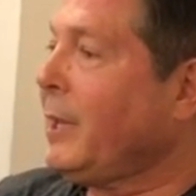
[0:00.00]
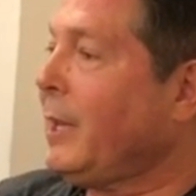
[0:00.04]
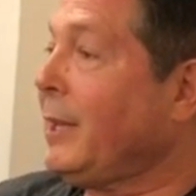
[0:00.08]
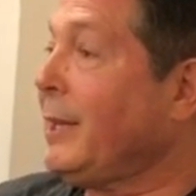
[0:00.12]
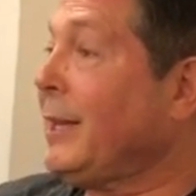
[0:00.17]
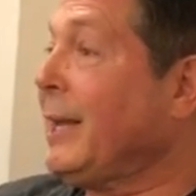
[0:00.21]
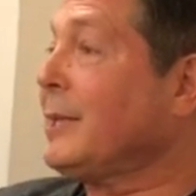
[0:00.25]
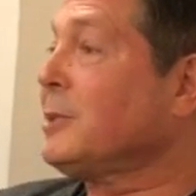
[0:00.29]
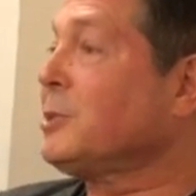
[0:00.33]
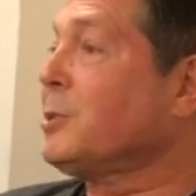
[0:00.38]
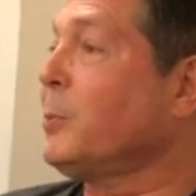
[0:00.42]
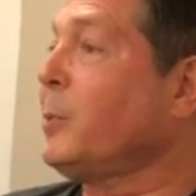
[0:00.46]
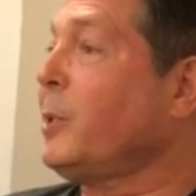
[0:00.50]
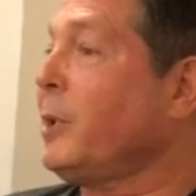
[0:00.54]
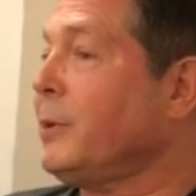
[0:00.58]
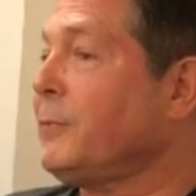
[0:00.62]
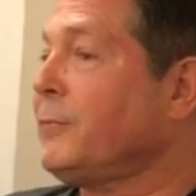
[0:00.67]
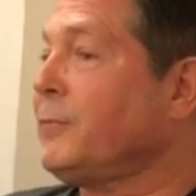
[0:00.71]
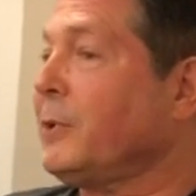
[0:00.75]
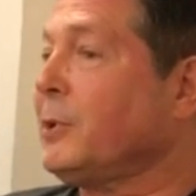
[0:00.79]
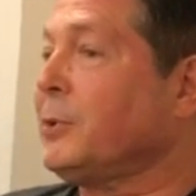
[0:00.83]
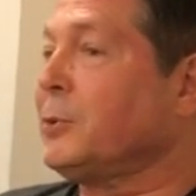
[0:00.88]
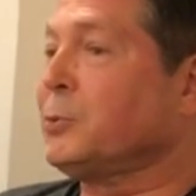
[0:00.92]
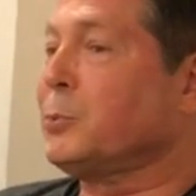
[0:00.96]
And that's the way
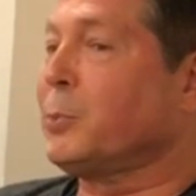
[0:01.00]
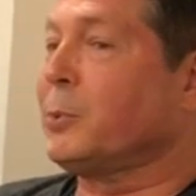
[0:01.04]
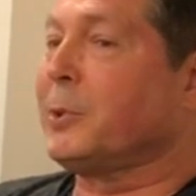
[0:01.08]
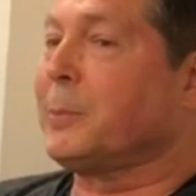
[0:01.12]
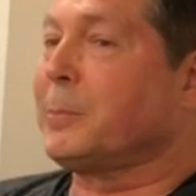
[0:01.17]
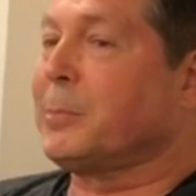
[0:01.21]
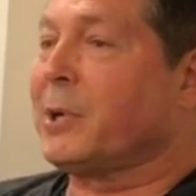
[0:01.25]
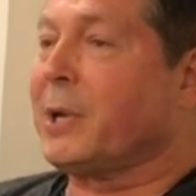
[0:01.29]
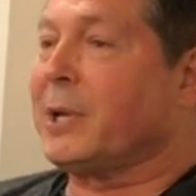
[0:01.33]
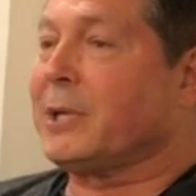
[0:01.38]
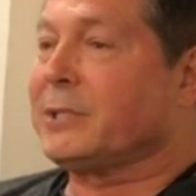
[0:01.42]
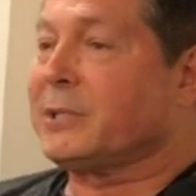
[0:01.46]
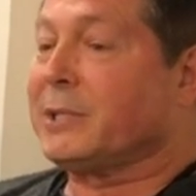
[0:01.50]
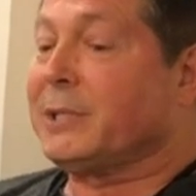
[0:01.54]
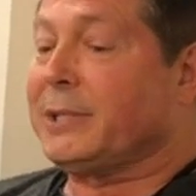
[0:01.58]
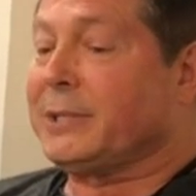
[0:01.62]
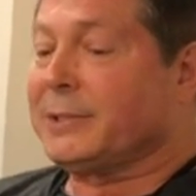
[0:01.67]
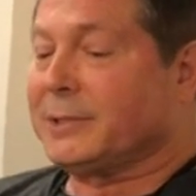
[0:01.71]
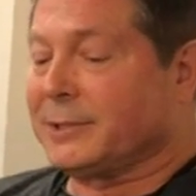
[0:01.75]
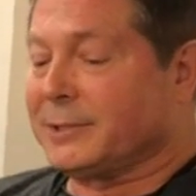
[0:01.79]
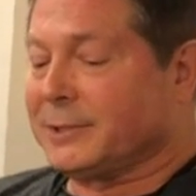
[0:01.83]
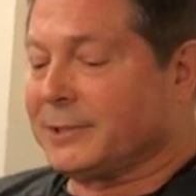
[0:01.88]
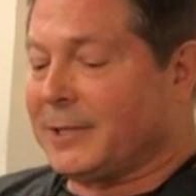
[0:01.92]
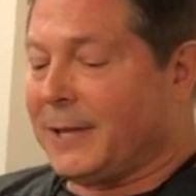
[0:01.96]
it feels with a
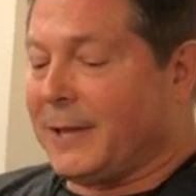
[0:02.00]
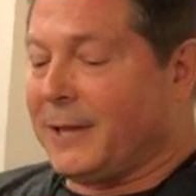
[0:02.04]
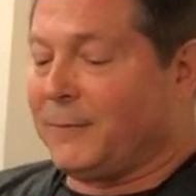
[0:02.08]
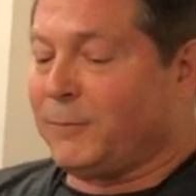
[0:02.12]
prosthesis.